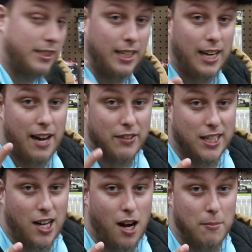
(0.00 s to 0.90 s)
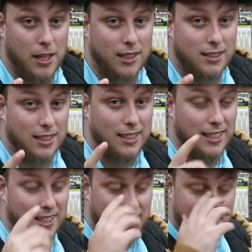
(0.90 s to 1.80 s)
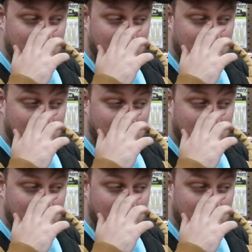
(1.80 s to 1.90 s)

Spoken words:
did have a comment in